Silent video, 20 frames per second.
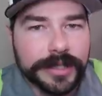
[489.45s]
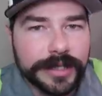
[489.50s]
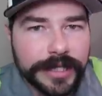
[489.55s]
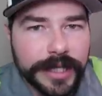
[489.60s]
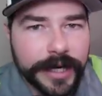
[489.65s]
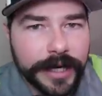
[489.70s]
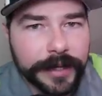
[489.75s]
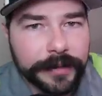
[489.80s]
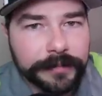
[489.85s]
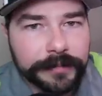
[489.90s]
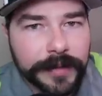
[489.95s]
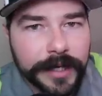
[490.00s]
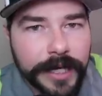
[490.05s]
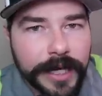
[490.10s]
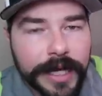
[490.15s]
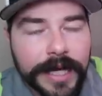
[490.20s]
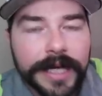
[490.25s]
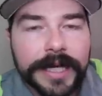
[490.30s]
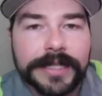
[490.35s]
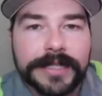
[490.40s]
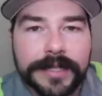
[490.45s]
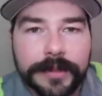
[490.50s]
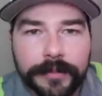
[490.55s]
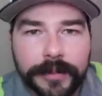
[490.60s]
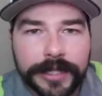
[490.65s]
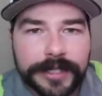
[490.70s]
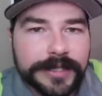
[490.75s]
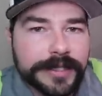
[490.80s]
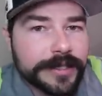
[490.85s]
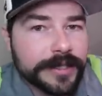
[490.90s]
setting. Some
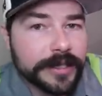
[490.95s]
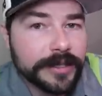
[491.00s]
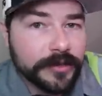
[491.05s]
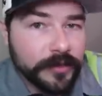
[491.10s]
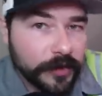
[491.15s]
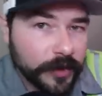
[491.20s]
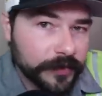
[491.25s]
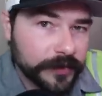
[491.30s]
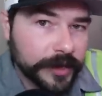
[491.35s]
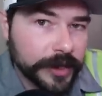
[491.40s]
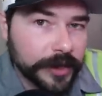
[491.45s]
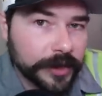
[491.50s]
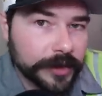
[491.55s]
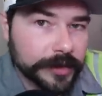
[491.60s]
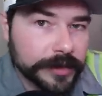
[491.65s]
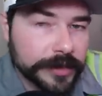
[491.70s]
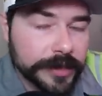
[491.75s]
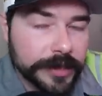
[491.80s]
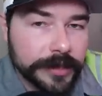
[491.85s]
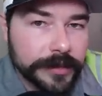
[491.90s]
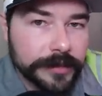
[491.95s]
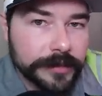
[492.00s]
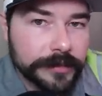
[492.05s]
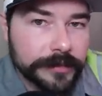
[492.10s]
places it's 50 Hertz.